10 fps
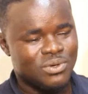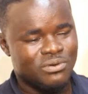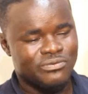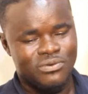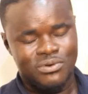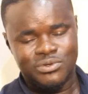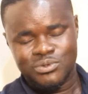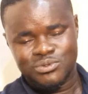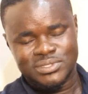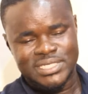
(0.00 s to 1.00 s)
or for
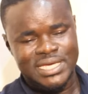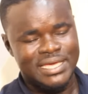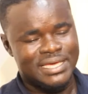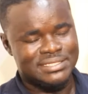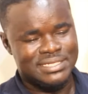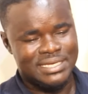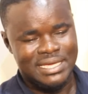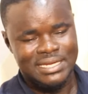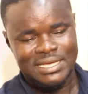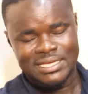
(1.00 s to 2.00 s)
you to tell her, say,
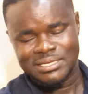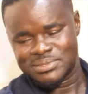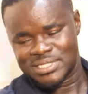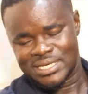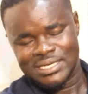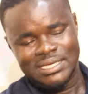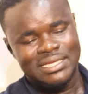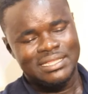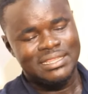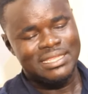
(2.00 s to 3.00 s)
and now him say,
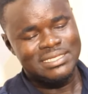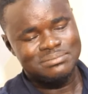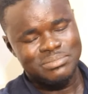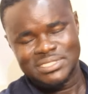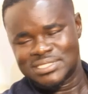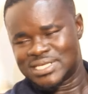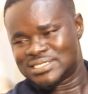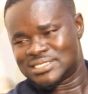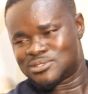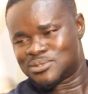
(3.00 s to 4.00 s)
this
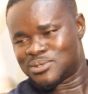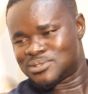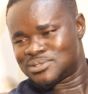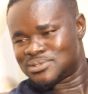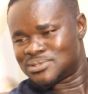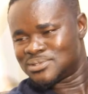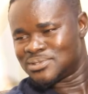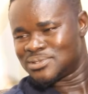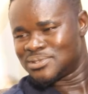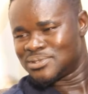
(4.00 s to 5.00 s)
business is not
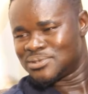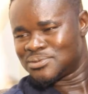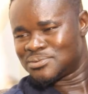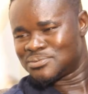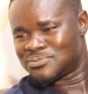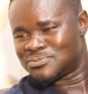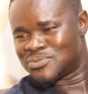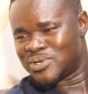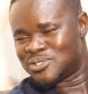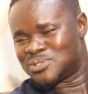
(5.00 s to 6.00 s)

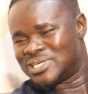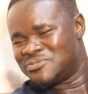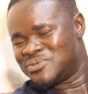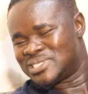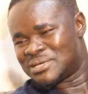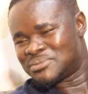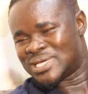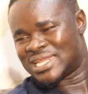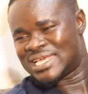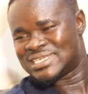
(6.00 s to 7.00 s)
going to give you
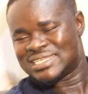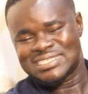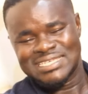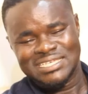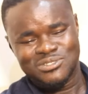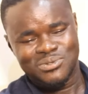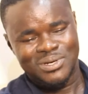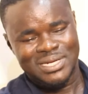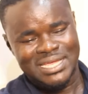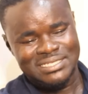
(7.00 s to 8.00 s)
something, and I said, this NGO
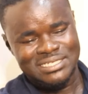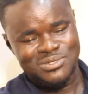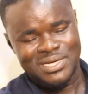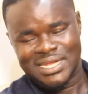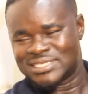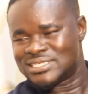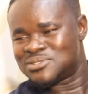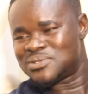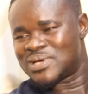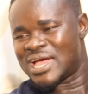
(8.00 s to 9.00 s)
and this
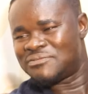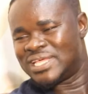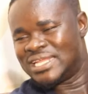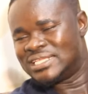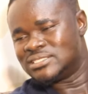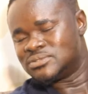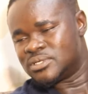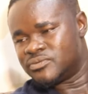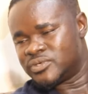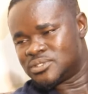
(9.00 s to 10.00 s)
organization don't have anything to
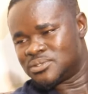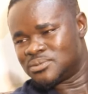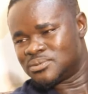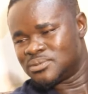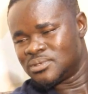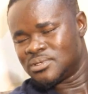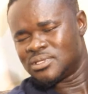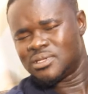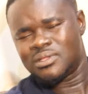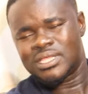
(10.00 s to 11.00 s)
give it to you, you know.
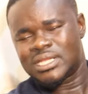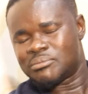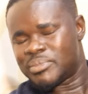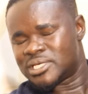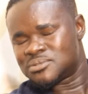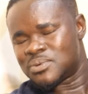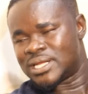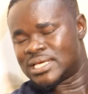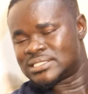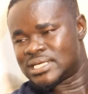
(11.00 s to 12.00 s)
Do you think the person will
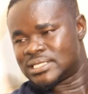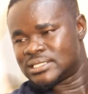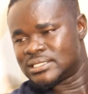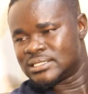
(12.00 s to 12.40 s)
understand?